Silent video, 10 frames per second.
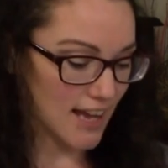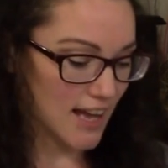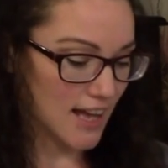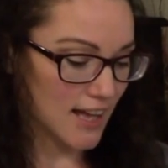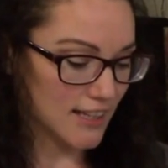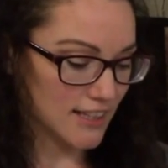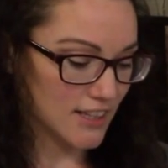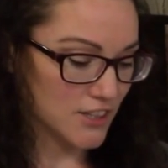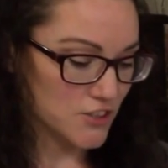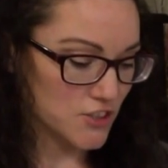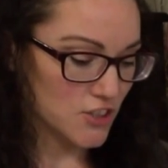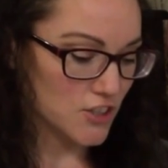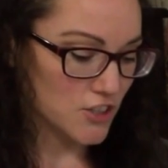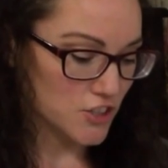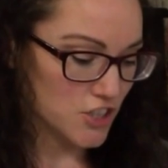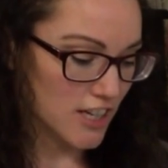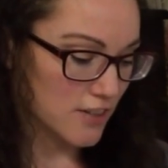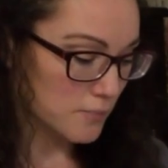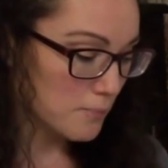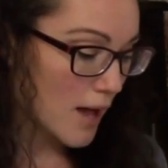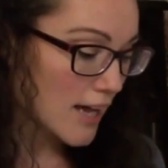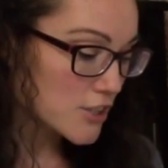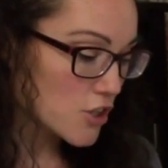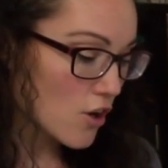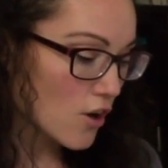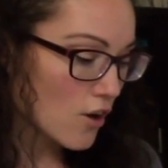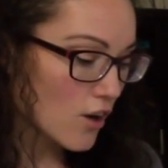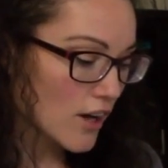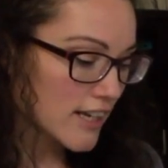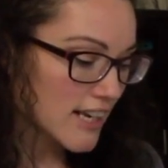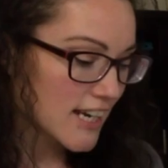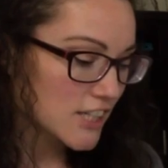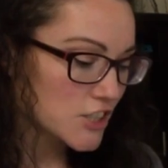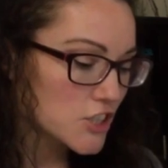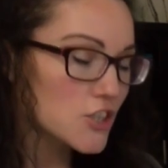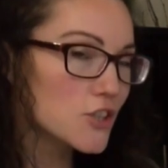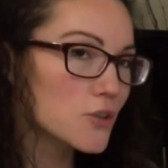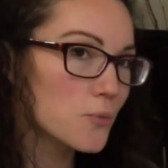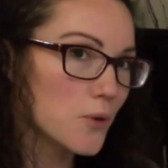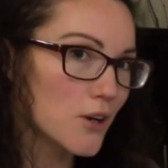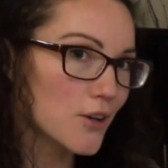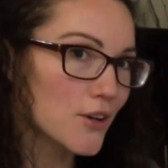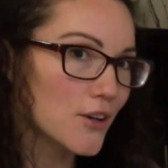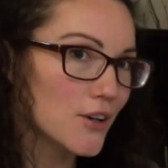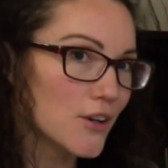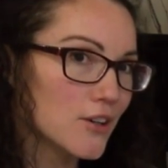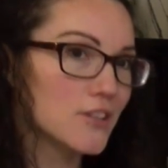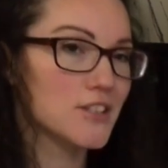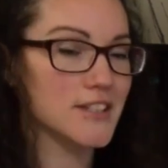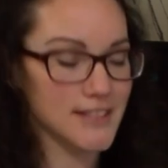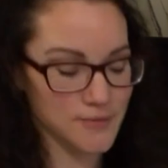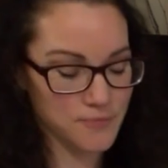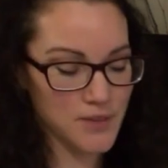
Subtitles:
an assertion by joining two words.